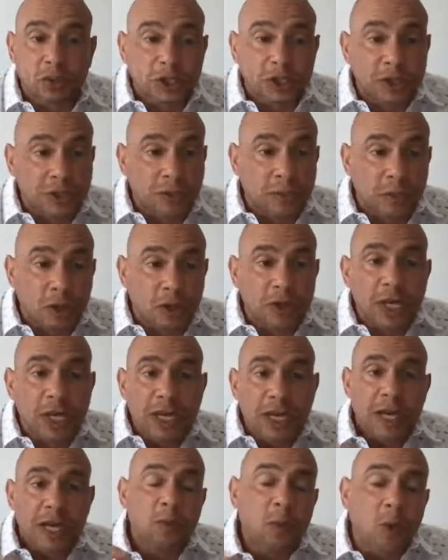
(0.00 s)
Simone.
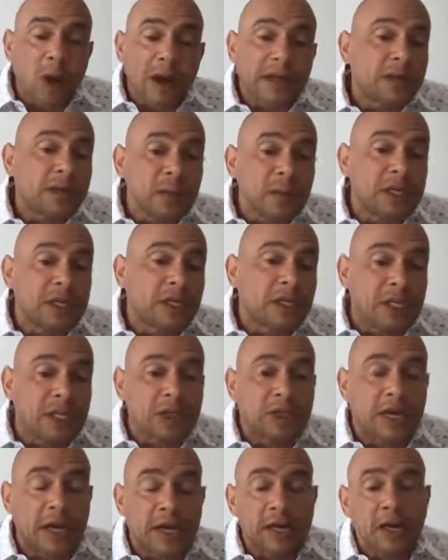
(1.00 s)
And why did we
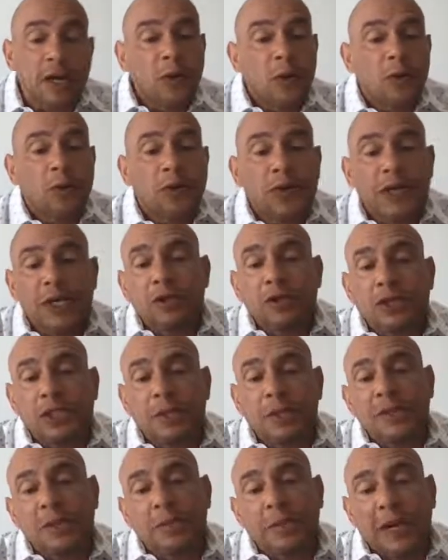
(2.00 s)
include that? Well, they do
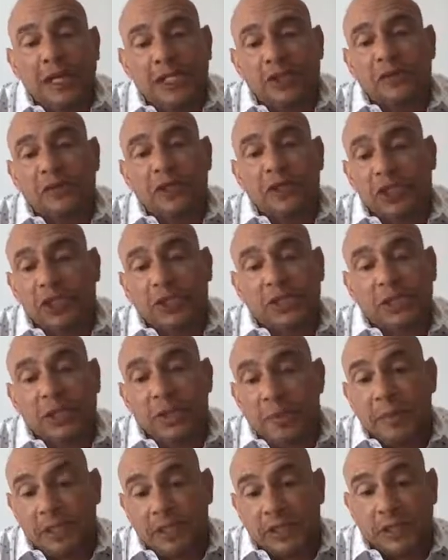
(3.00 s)
some of the best finishes in the
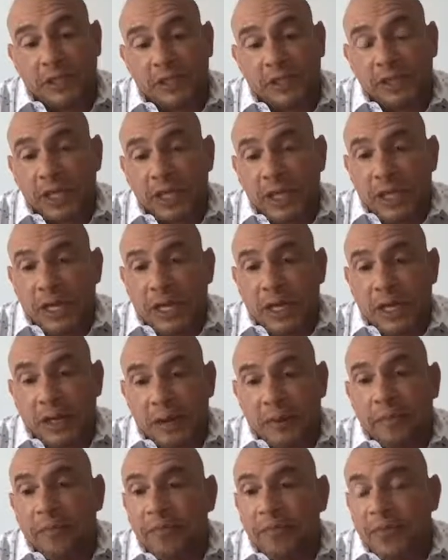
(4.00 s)
business.
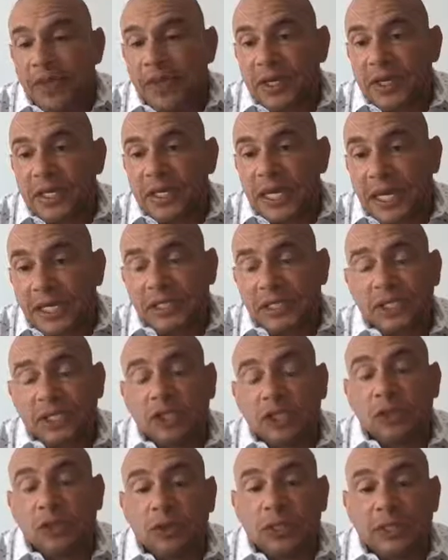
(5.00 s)
The nicest
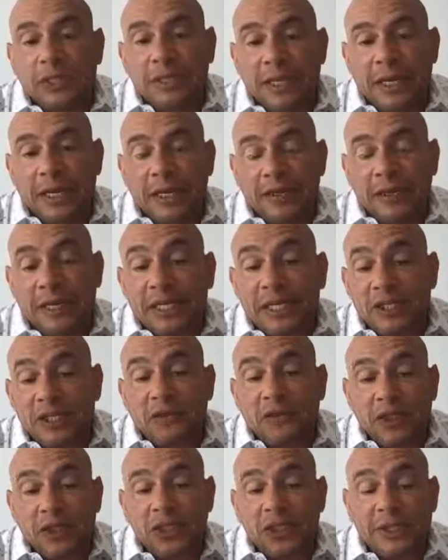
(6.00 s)
nicest
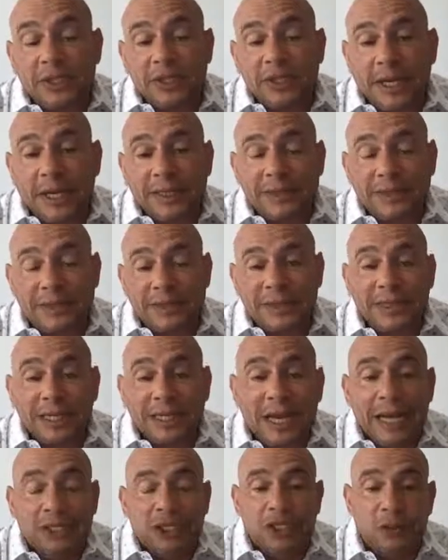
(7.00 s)
finishes that I had seen
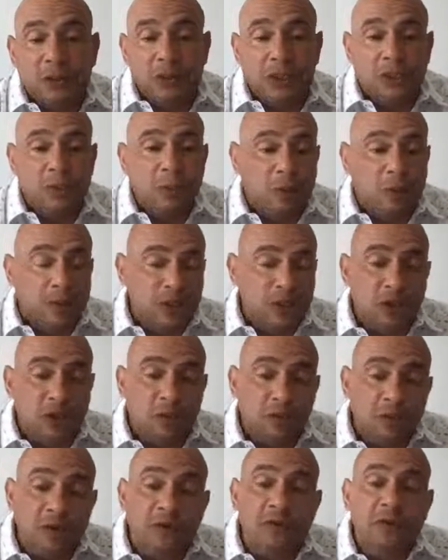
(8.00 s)
last year was at a project
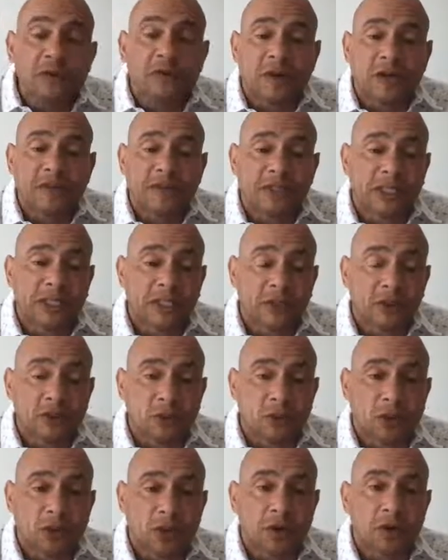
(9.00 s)
called 55C in
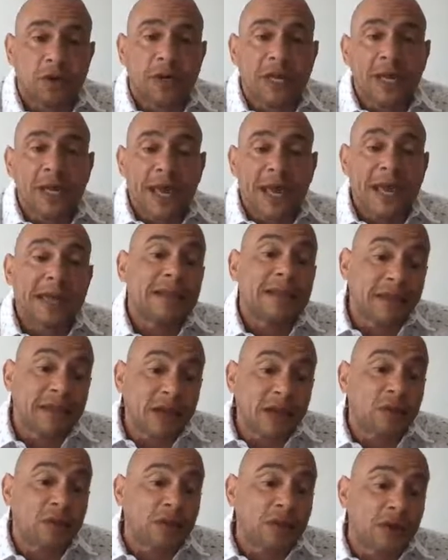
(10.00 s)
Toronto, and
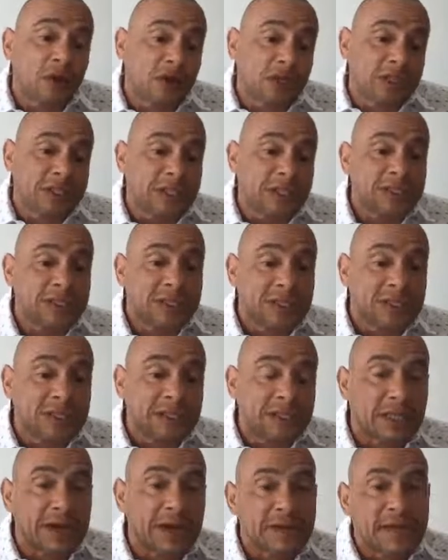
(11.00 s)
they were the architects that
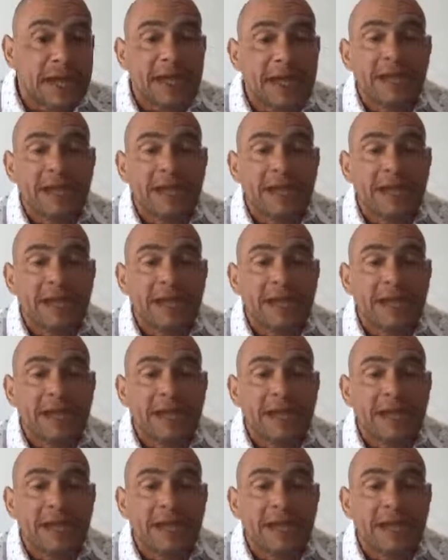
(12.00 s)
designed that.